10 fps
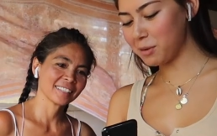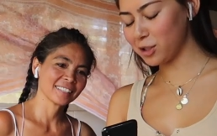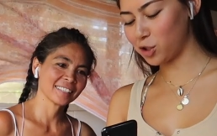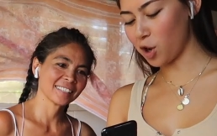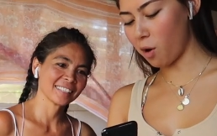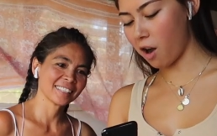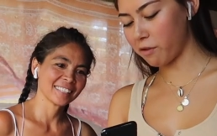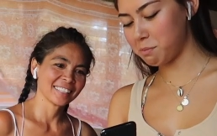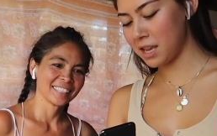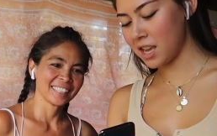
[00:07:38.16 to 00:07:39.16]
Speaker 1: are we so
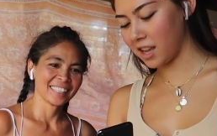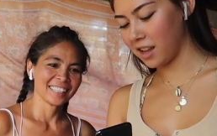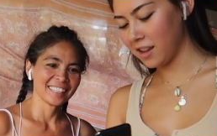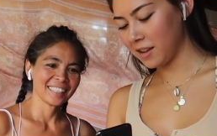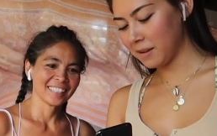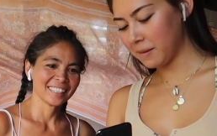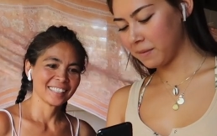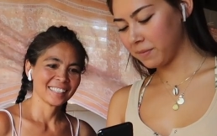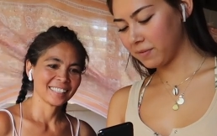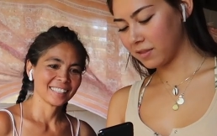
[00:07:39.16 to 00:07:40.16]
offbeat?
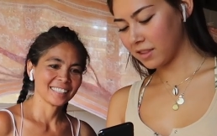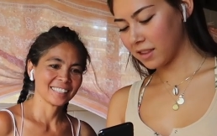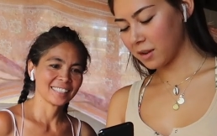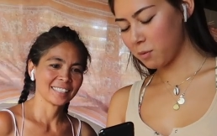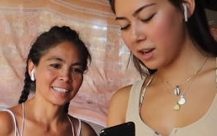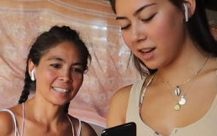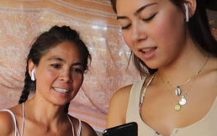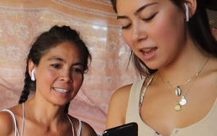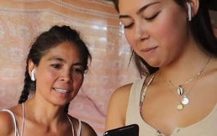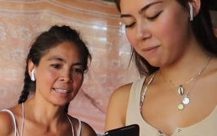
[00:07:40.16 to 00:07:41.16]
We need to
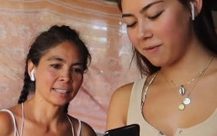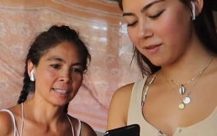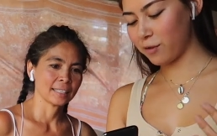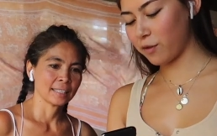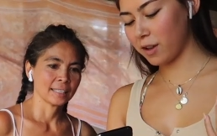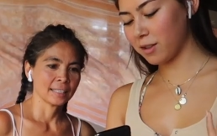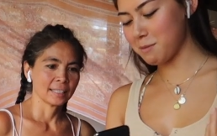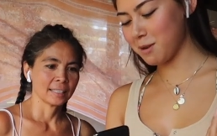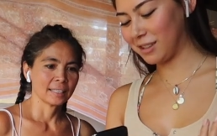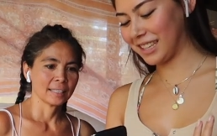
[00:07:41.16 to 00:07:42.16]
like feel the
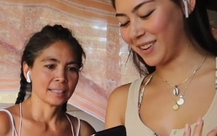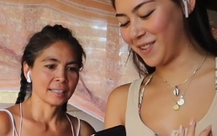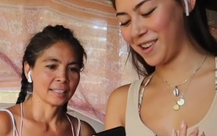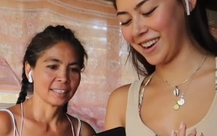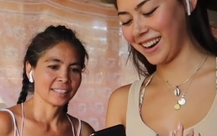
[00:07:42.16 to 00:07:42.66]
music more.